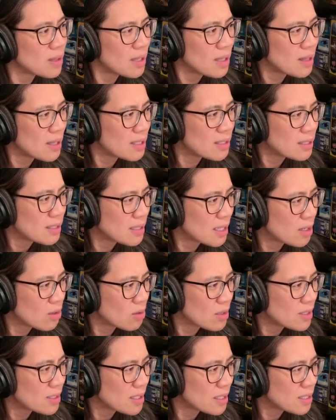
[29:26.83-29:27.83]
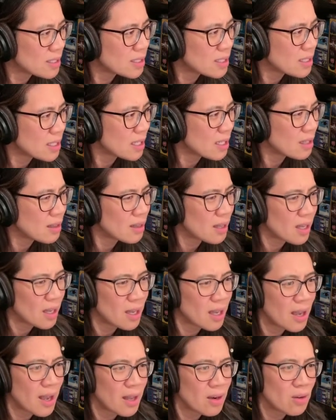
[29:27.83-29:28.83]
but then there's this increased density
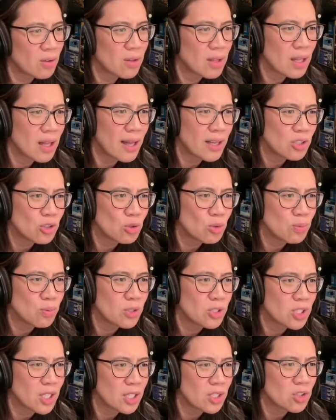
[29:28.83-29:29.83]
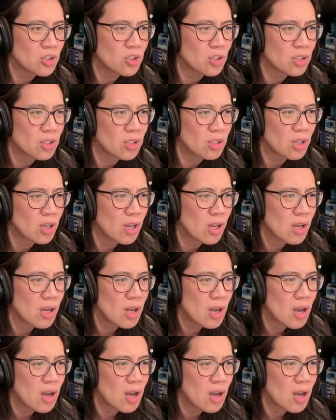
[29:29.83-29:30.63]
there, and on the lateral projection,